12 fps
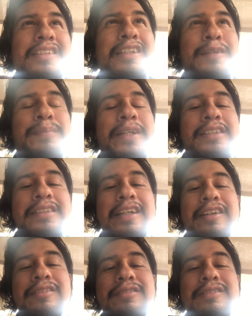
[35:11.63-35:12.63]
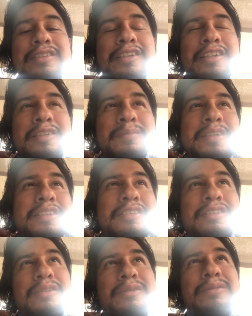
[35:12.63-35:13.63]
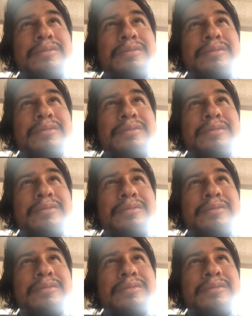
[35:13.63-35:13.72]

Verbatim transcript: it plays out. You know what I mean? So